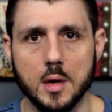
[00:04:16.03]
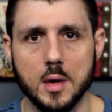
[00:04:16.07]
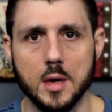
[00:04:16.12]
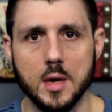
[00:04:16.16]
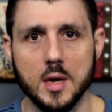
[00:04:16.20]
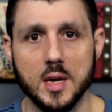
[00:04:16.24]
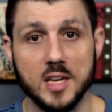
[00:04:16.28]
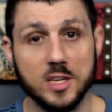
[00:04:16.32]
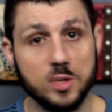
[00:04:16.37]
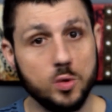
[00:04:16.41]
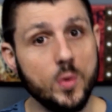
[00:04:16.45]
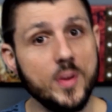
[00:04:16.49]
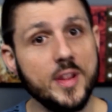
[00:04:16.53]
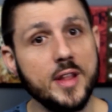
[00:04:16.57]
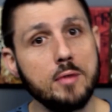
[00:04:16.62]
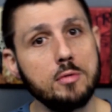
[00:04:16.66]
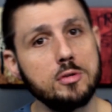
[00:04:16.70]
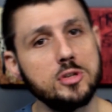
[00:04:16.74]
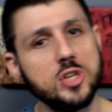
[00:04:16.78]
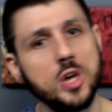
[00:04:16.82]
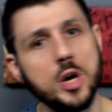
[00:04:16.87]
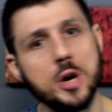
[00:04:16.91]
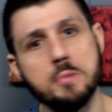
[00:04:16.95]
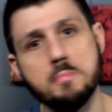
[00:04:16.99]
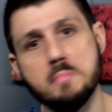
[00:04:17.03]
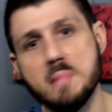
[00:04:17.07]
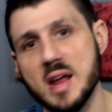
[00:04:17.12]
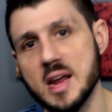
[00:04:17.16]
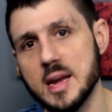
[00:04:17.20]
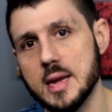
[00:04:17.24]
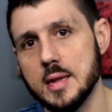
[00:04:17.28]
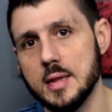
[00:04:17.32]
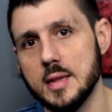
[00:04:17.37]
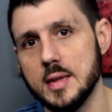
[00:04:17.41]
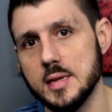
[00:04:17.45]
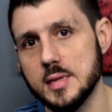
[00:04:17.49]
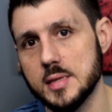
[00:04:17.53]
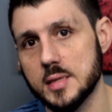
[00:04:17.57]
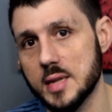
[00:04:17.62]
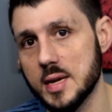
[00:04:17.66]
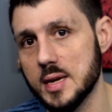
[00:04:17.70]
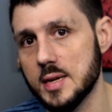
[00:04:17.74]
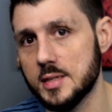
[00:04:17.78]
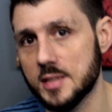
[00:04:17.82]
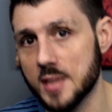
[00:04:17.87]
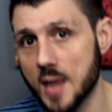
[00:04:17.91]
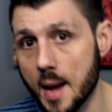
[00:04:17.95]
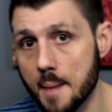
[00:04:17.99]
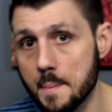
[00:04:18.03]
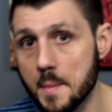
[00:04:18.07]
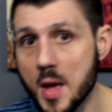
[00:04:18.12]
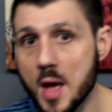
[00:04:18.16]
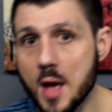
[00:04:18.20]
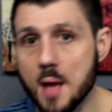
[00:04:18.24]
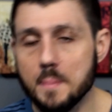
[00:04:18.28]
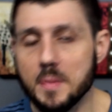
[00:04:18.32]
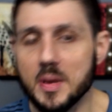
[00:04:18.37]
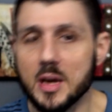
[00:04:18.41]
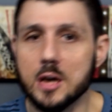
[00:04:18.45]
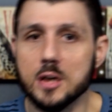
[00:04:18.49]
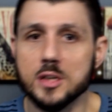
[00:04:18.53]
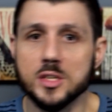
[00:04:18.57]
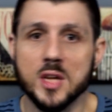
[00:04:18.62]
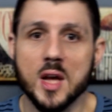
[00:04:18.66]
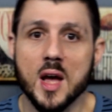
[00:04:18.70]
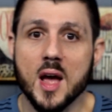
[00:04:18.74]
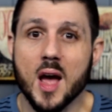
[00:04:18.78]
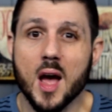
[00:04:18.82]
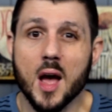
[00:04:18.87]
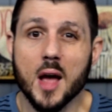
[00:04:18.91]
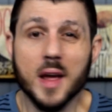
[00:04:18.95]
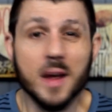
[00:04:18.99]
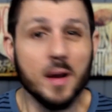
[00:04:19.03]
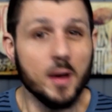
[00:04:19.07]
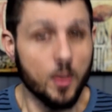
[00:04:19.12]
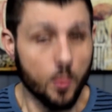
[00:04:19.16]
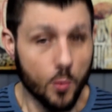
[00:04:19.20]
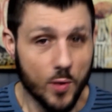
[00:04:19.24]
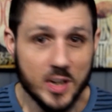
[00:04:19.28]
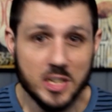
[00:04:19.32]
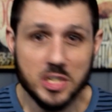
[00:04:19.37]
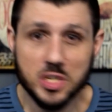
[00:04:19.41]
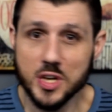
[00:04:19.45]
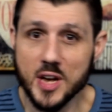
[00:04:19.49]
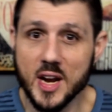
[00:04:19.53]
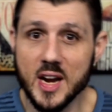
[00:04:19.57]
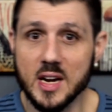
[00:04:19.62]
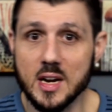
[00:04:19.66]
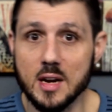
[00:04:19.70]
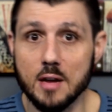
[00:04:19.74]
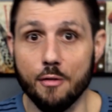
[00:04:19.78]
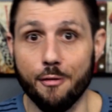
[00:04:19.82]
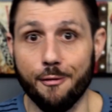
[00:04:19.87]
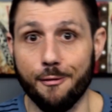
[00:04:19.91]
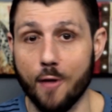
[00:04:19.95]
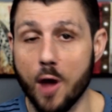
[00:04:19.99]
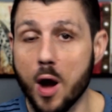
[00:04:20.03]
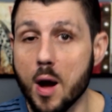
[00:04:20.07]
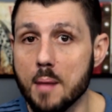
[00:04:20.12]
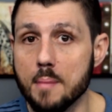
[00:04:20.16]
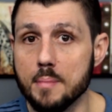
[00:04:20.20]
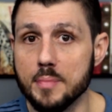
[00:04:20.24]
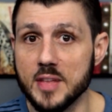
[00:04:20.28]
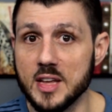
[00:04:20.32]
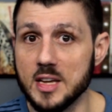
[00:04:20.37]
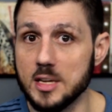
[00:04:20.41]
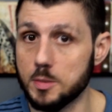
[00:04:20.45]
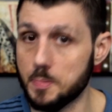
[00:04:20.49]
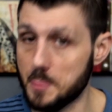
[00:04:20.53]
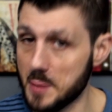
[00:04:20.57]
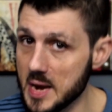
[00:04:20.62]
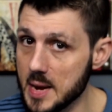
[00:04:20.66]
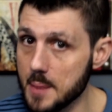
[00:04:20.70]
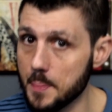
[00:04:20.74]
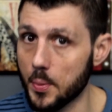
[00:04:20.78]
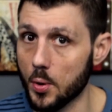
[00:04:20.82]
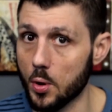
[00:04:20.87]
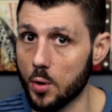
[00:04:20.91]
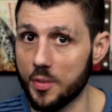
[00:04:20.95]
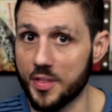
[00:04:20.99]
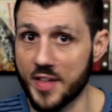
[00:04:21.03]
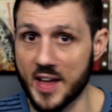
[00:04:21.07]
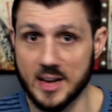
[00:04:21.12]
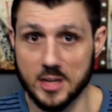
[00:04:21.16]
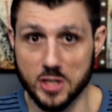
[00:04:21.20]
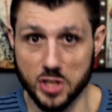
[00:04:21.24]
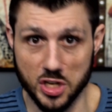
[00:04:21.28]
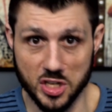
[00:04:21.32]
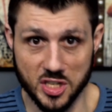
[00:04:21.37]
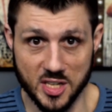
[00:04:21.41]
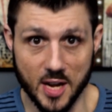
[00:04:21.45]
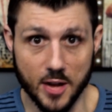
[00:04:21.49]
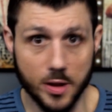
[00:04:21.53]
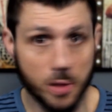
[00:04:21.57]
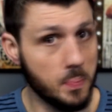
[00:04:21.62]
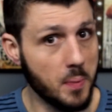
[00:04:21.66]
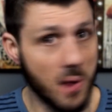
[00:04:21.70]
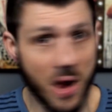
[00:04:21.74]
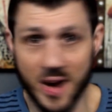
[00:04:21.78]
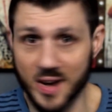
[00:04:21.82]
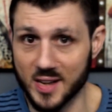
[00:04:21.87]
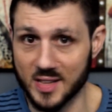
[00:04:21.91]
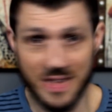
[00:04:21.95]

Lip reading: is when they were started making these things up, because it originated from these people that just sell the product.